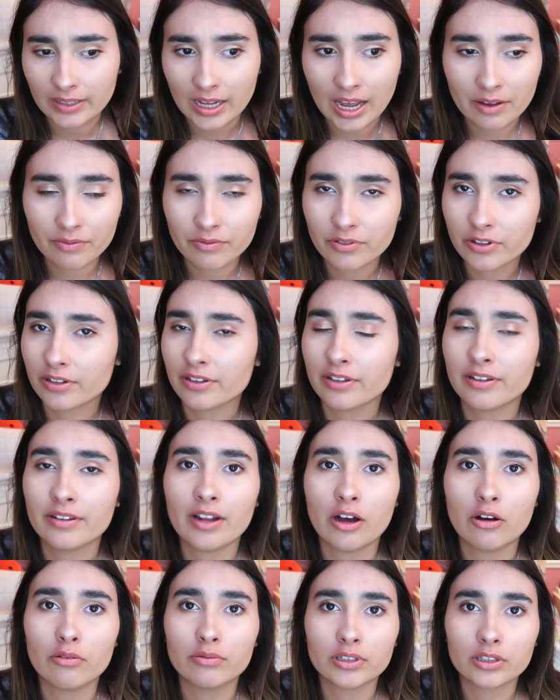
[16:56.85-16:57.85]
I've just
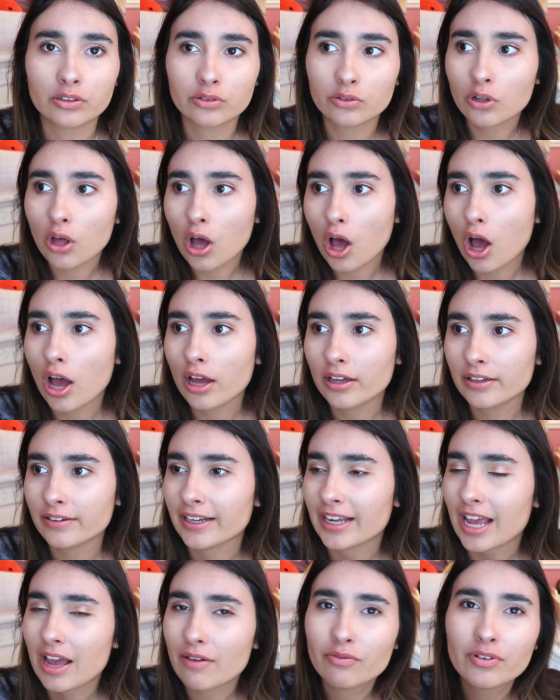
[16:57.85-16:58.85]
dealt with loss.
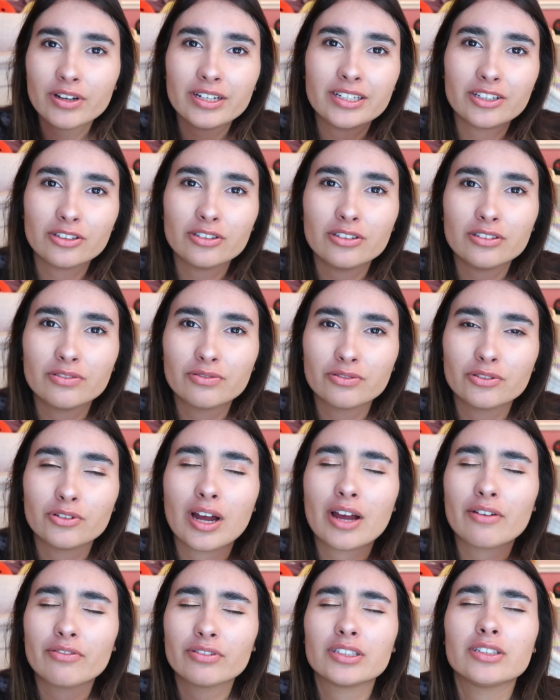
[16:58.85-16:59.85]
Like everyone deals
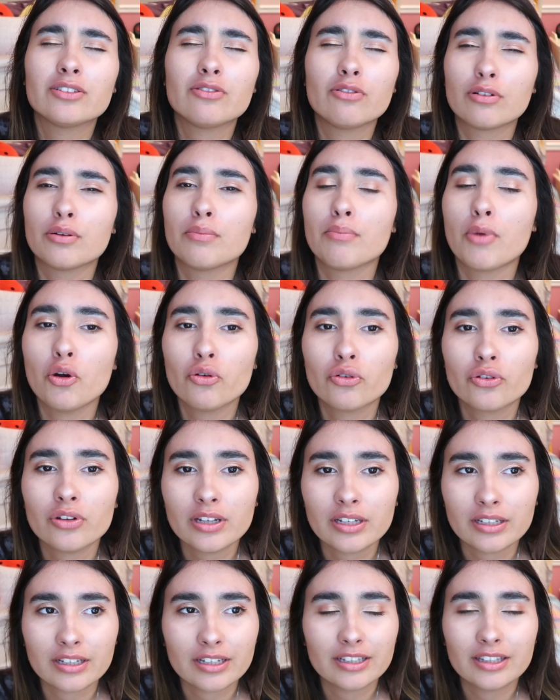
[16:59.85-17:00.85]
through every single
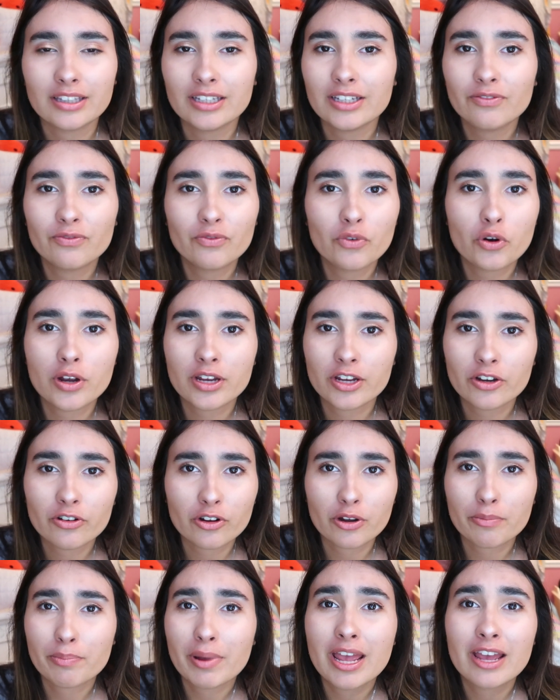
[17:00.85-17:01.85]
emotion because these 4
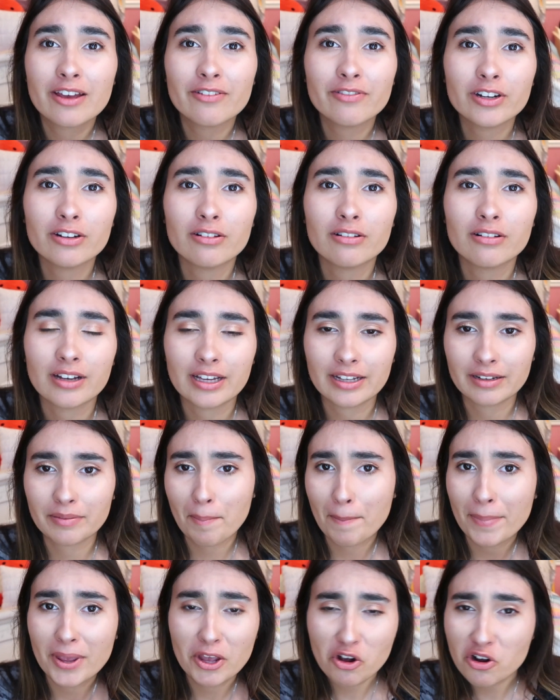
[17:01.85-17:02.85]
years are pivotal
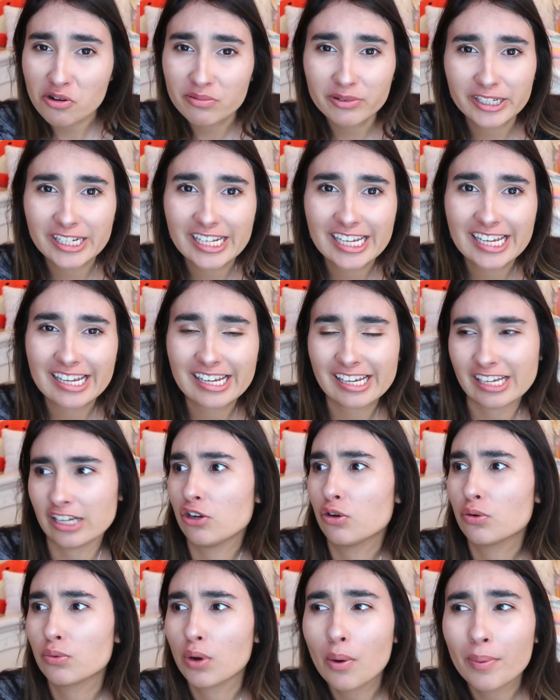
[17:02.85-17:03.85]
in puberty
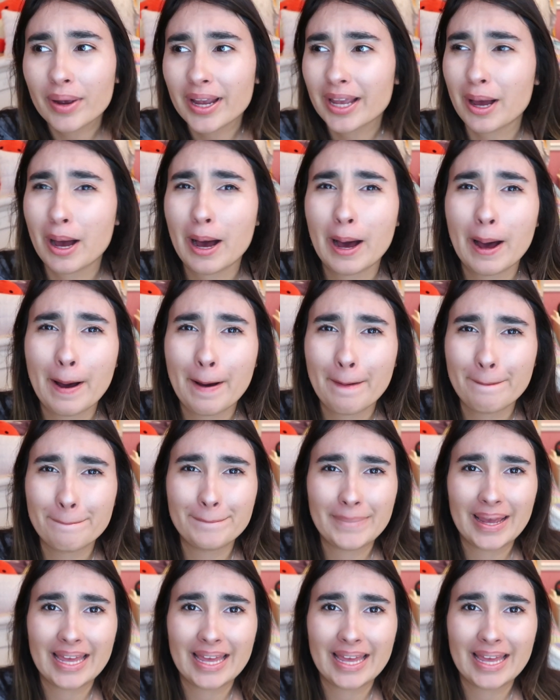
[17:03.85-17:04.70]
and growing up